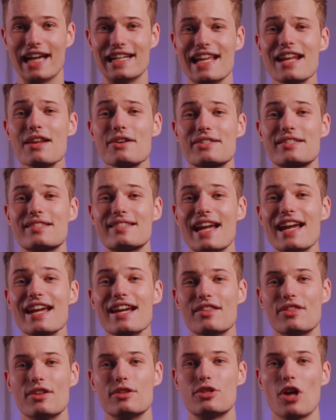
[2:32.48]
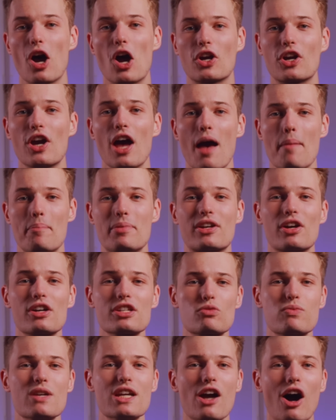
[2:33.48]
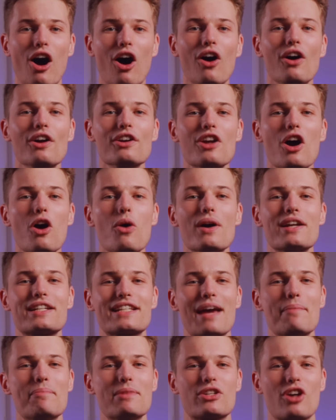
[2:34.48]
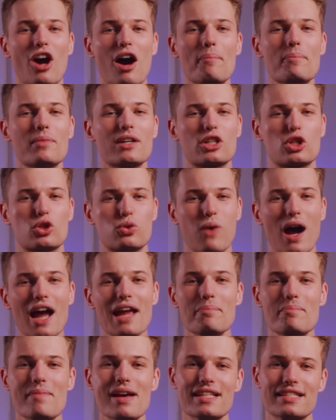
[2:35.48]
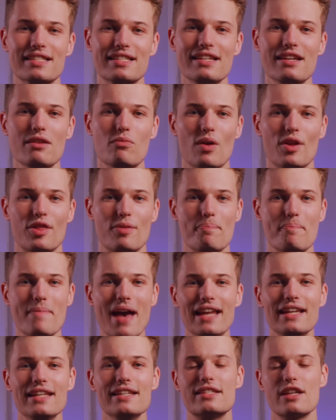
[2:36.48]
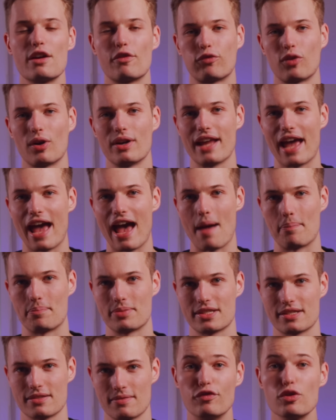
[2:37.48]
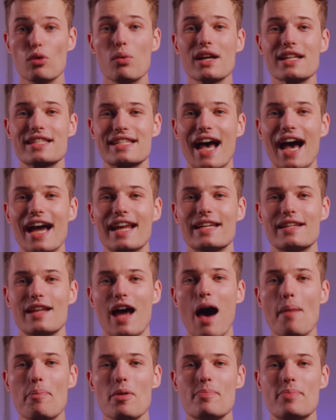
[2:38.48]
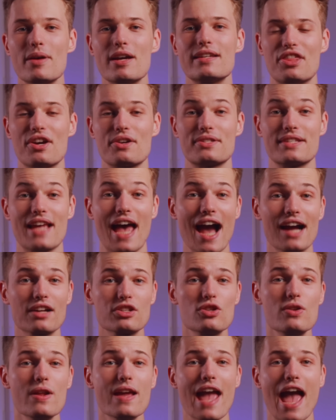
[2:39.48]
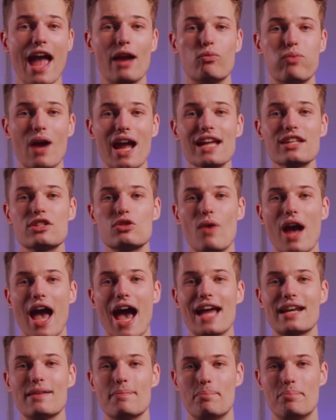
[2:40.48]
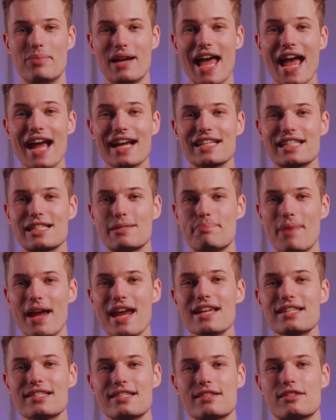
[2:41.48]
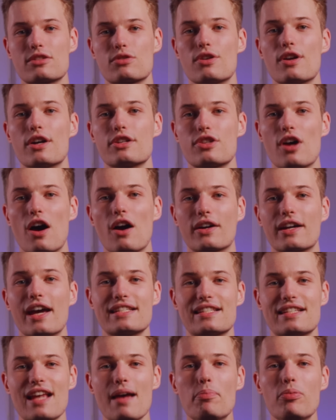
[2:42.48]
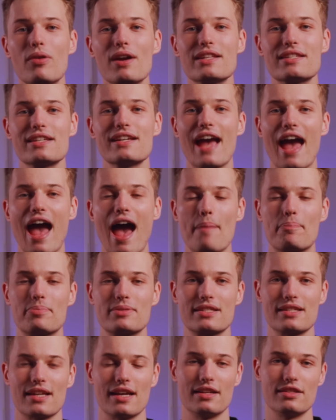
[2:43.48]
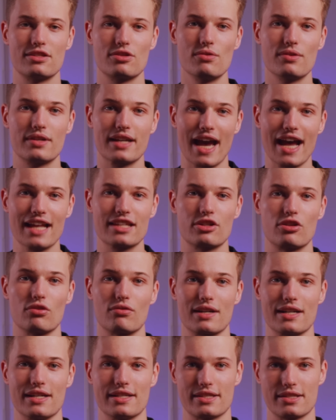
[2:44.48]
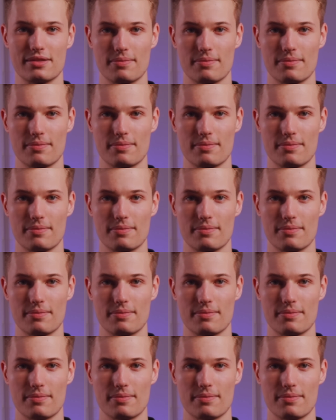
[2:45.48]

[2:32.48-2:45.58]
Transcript: And let us stay in the dock, because we all know it can become quite messy with many different apps. If you want to tidy it up a bit, there's actually a way to add blank spaces to your dock, separating apps into categories.